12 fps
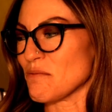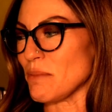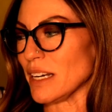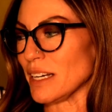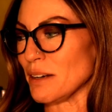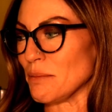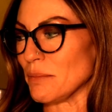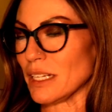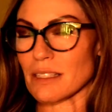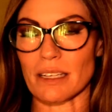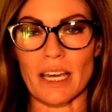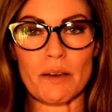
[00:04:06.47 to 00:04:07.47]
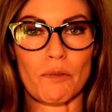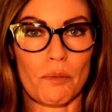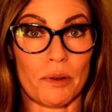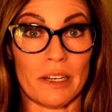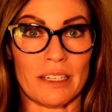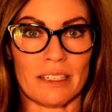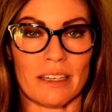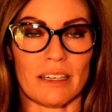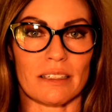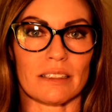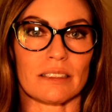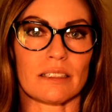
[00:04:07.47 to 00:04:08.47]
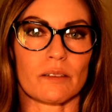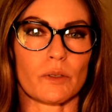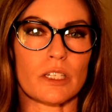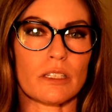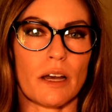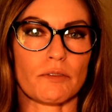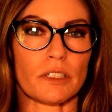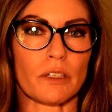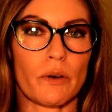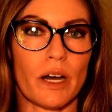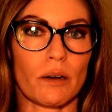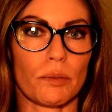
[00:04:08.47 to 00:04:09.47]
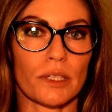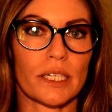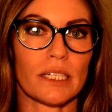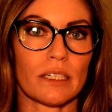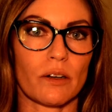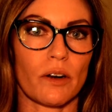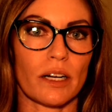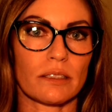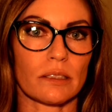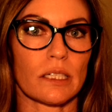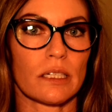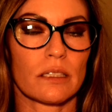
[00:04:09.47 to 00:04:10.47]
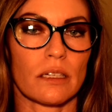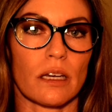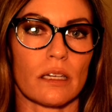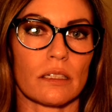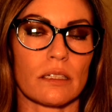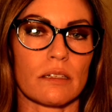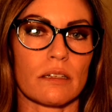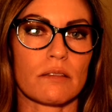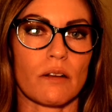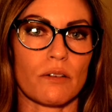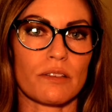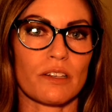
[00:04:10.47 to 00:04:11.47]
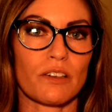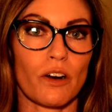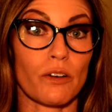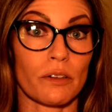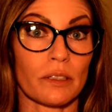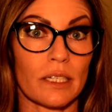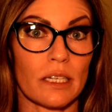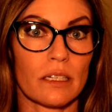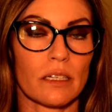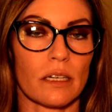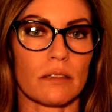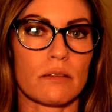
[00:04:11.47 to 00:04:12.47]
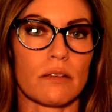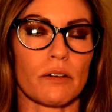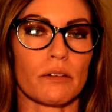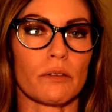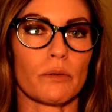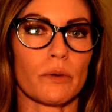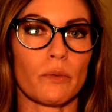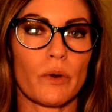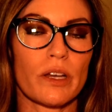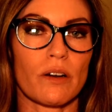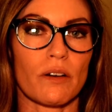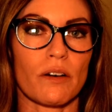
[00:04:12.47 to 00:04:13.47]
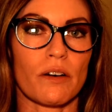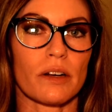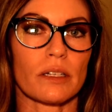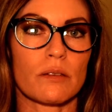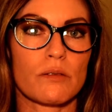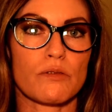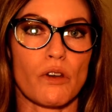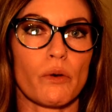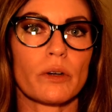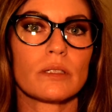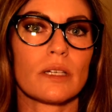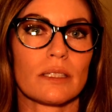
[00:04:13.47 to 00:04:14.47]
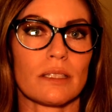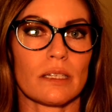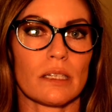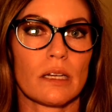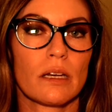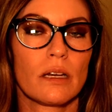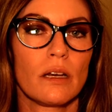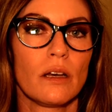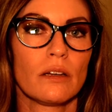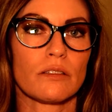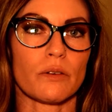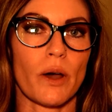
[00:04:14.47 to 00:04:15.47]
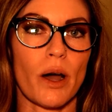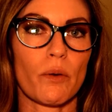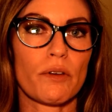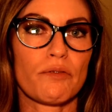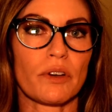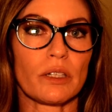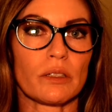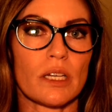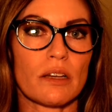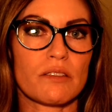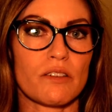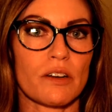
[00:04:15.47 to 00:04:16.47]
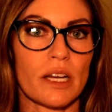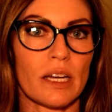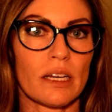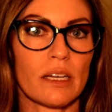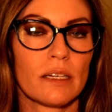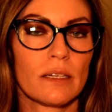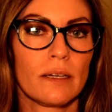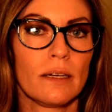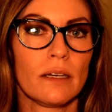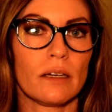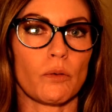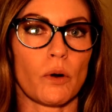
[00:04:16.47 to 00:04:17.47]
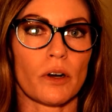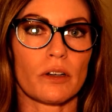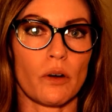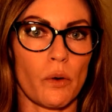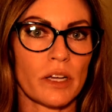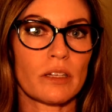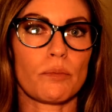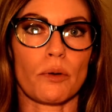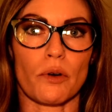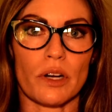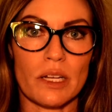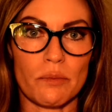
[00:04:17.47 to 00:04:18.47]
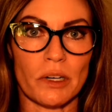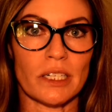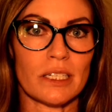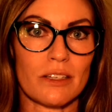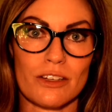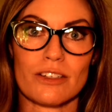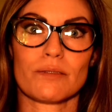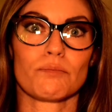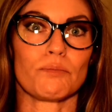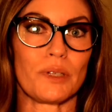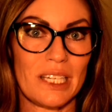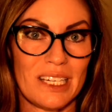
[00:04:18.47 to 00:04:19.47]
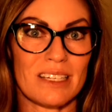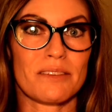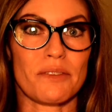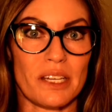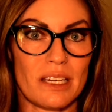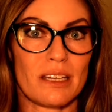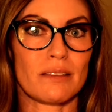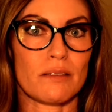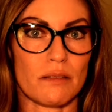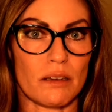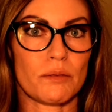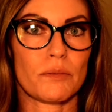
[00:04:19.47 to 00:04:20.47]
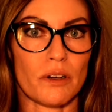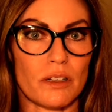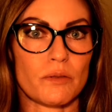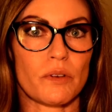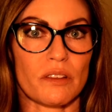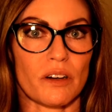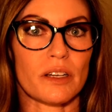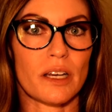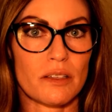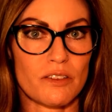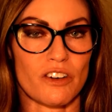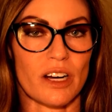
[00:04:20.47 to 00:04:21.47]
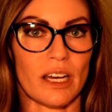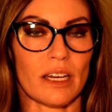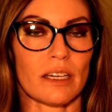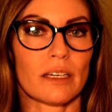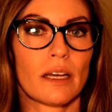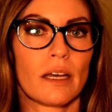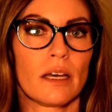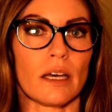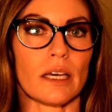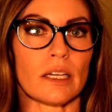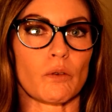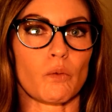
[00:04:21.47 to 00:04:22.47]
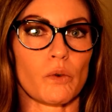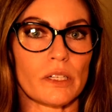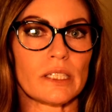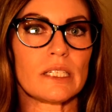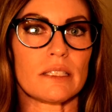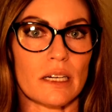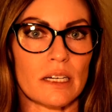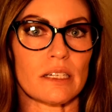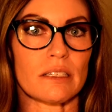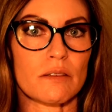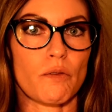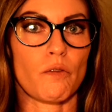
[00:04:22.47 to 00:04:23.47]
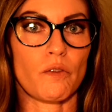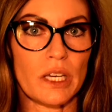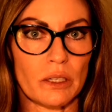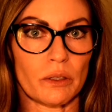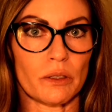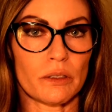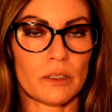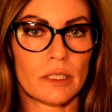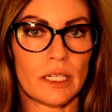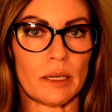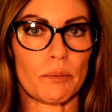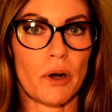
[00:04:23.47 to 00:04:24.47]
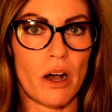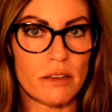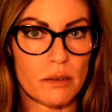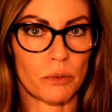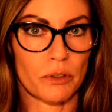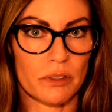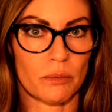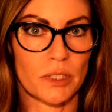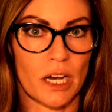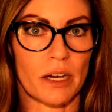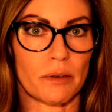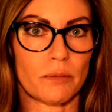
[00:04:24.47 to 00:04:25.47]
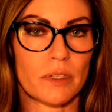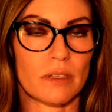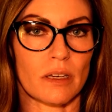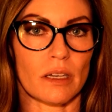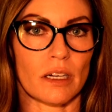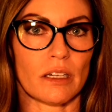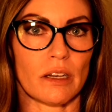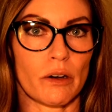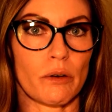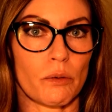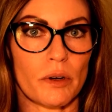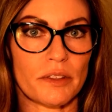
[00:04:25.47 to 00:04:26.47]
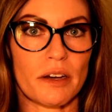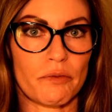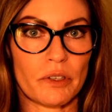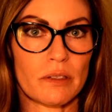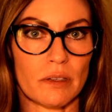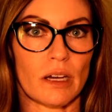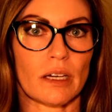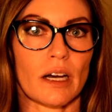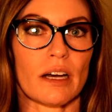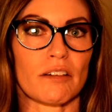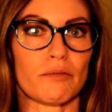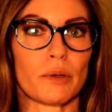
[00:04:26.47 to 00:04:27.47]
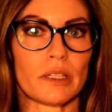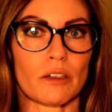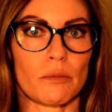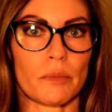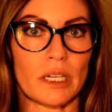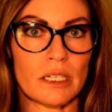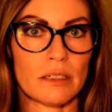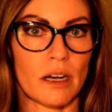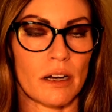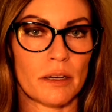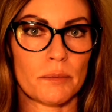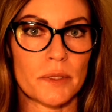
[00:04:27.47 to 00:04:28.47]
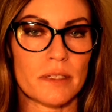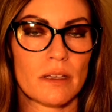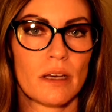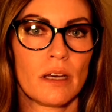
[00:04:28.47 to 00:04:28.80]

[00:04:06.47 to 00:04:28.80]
But it's a game we're playing, and we just have to know how to play it correctly. And it starts internally. And so when we are so addicted to how we felt yesterday, we're going to pretty much be thinking the same thoughts we thought yesterday. And it really does feel impossible sometimes. And I know what that feels like. I have been there many times.